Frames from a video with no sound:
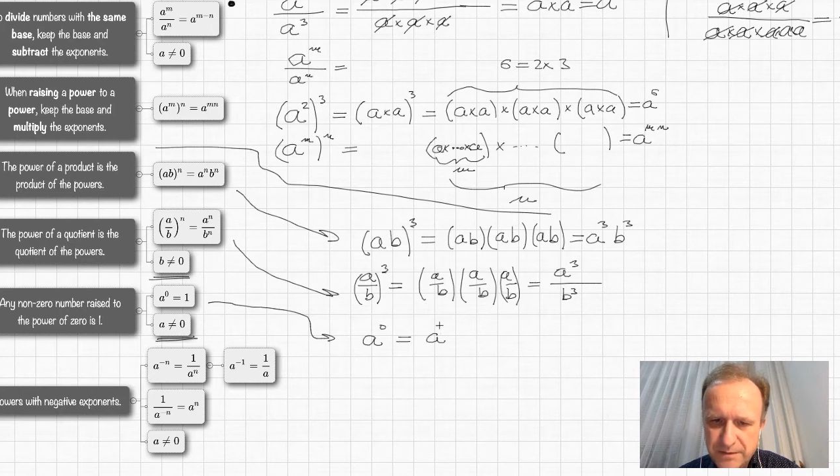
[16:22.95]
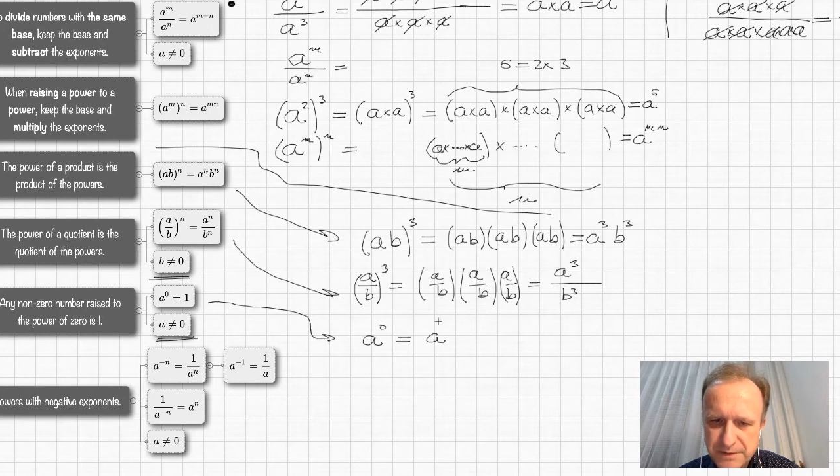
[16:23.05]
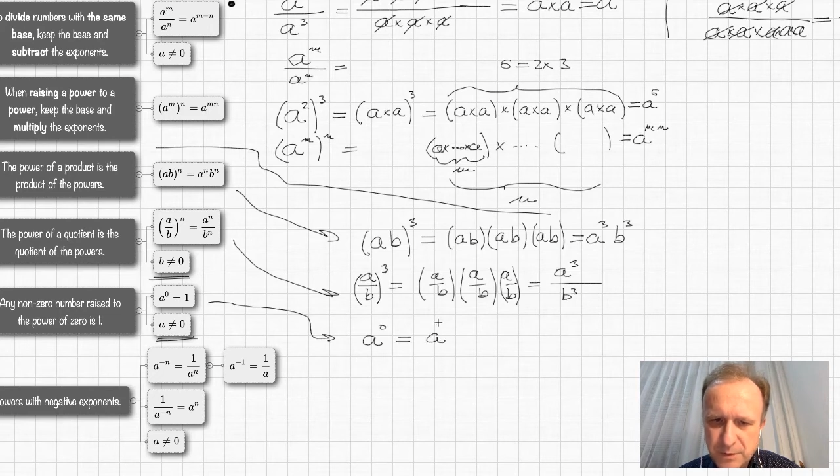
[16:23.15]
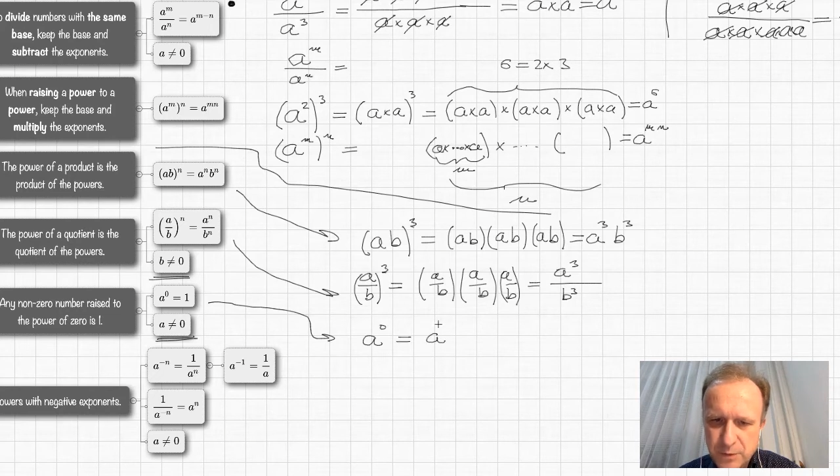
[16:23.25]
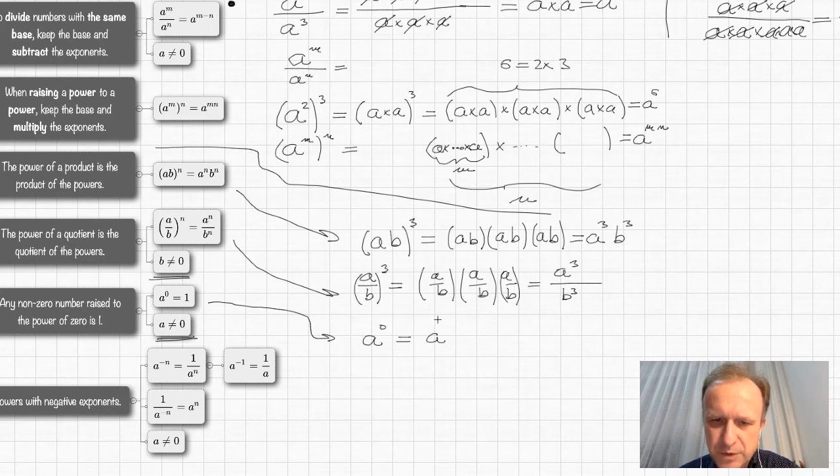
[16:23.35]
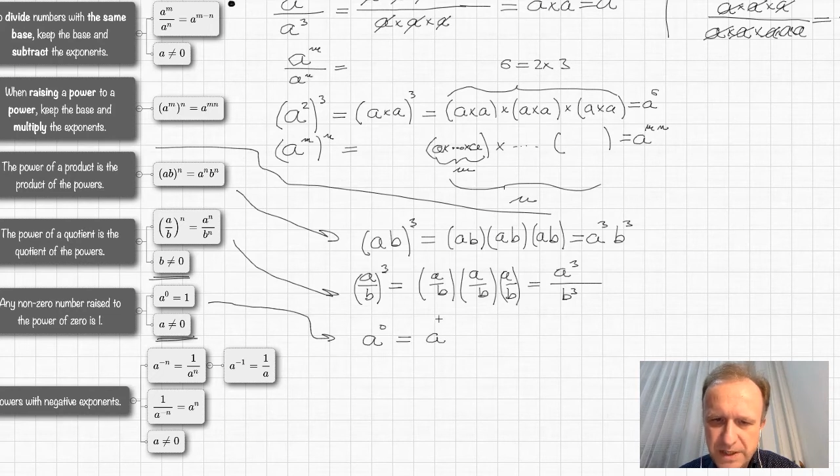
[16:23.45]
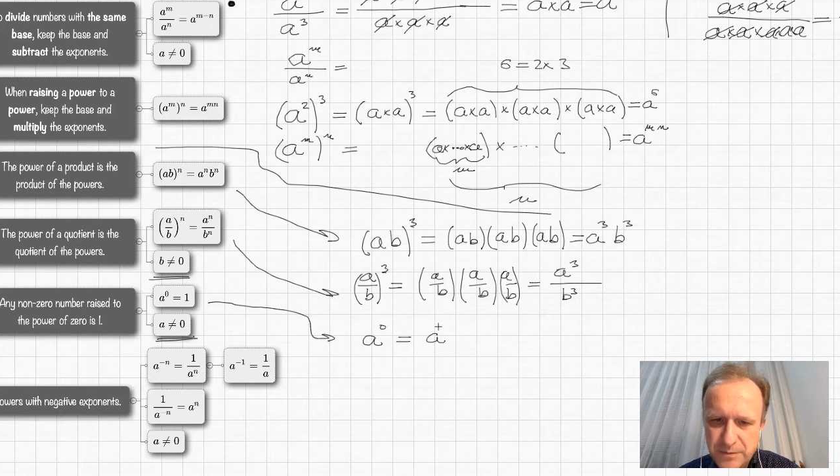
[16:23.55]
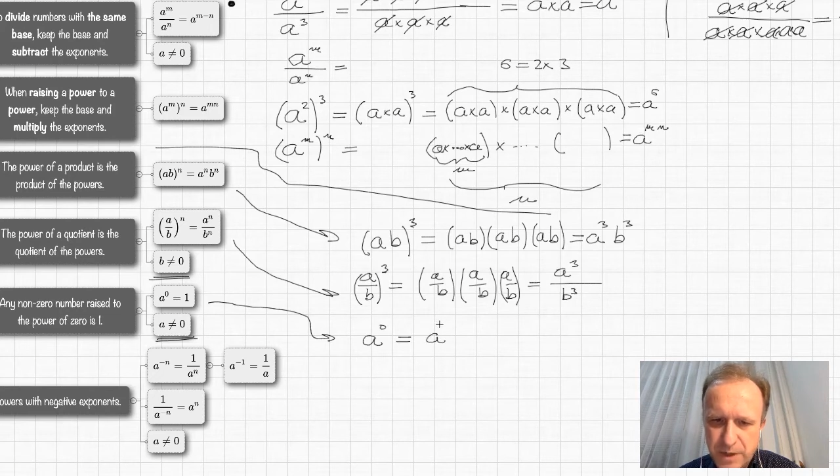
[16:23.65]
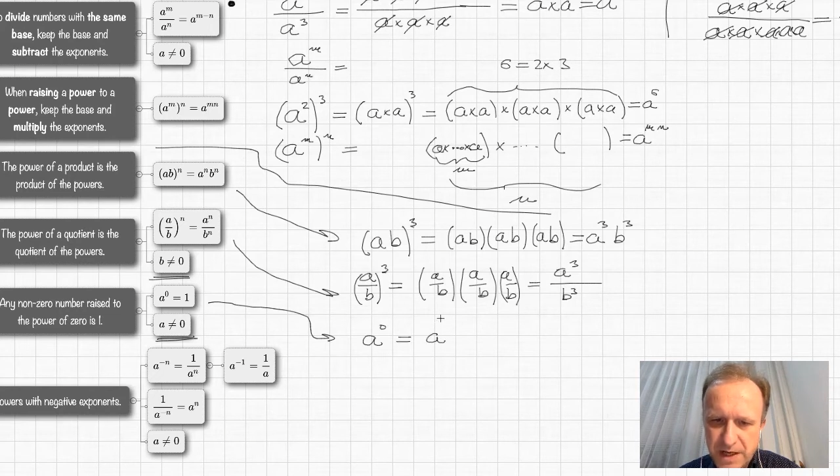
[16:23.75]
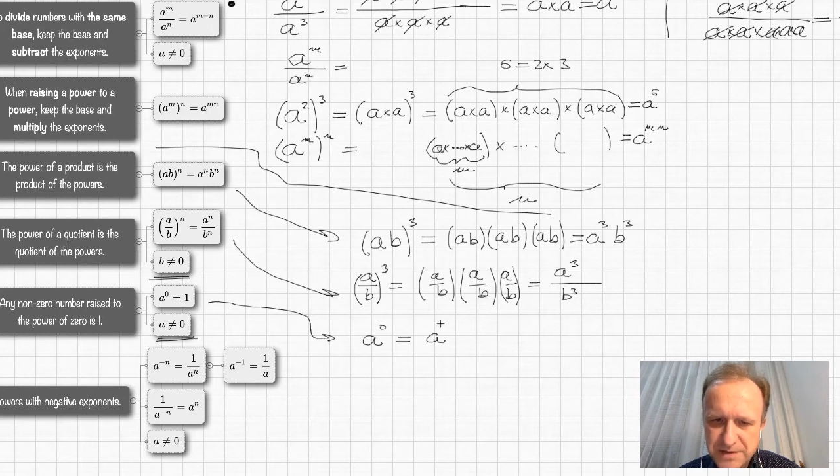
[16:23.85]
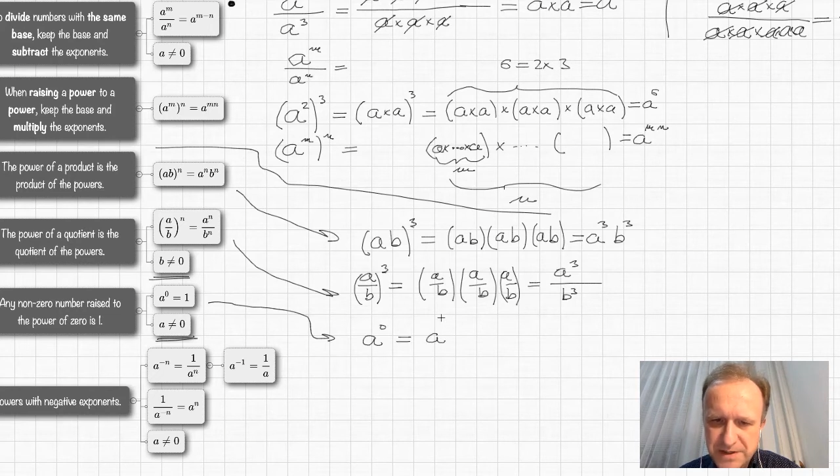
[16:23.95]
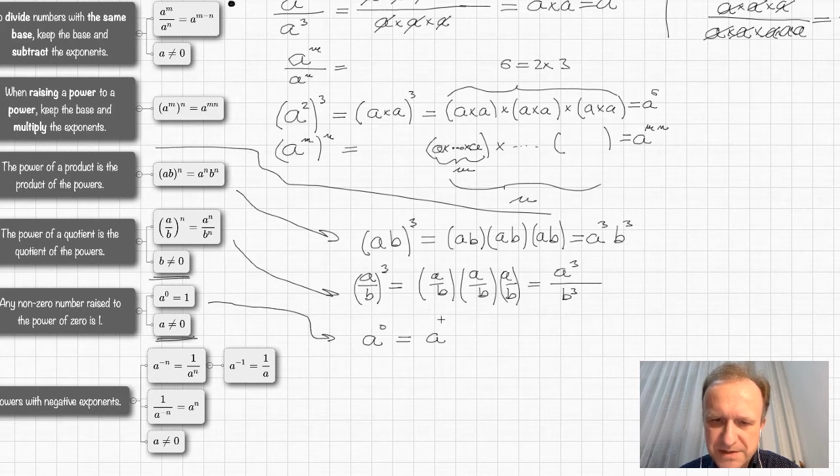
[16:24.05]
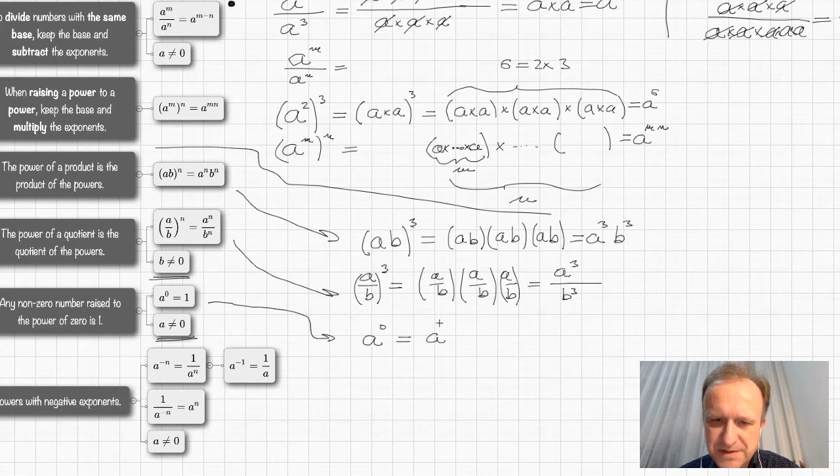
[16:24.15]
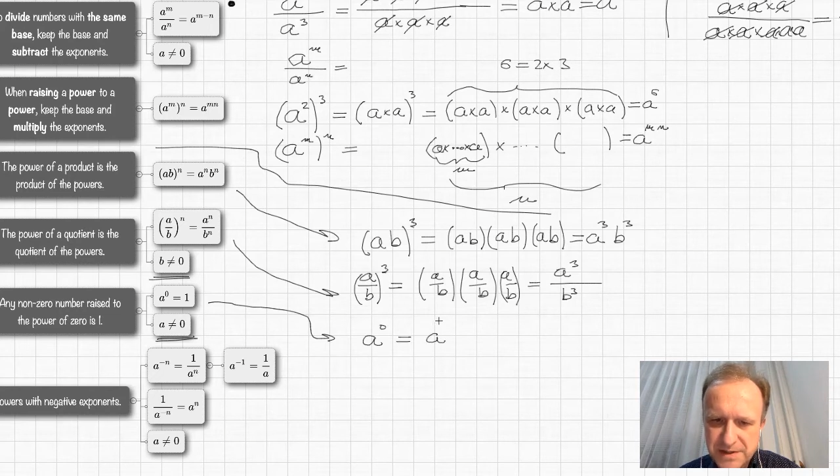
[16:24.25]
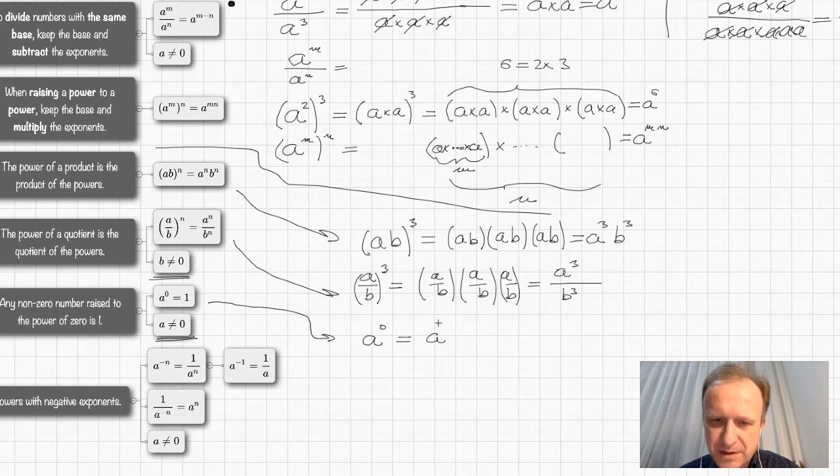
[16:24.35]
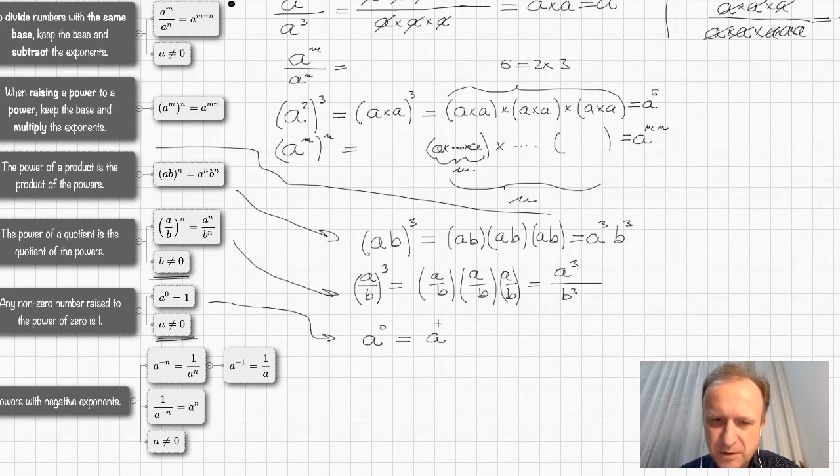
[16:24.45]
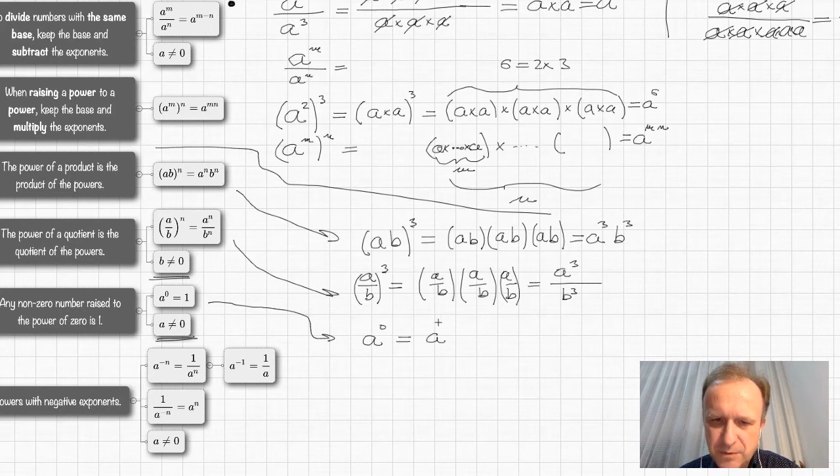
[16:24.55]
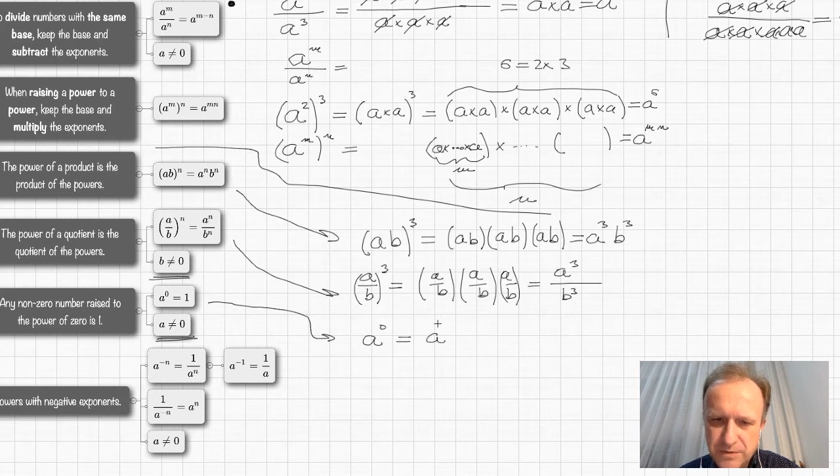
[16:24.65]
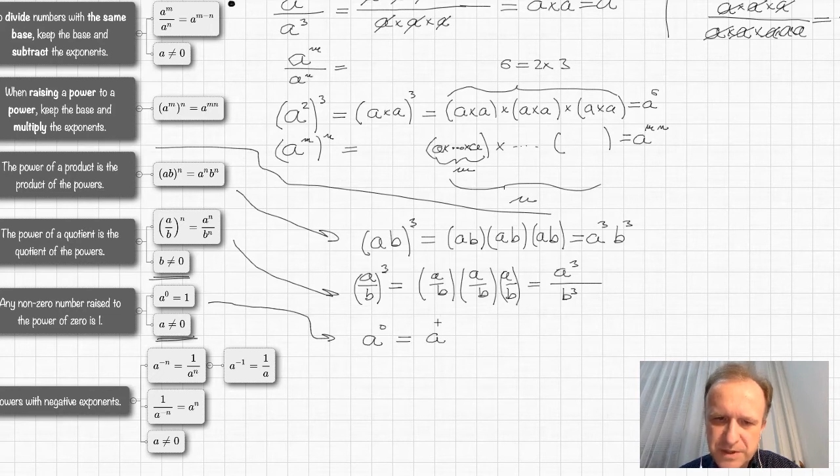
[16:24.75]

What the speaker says: So you can write this 0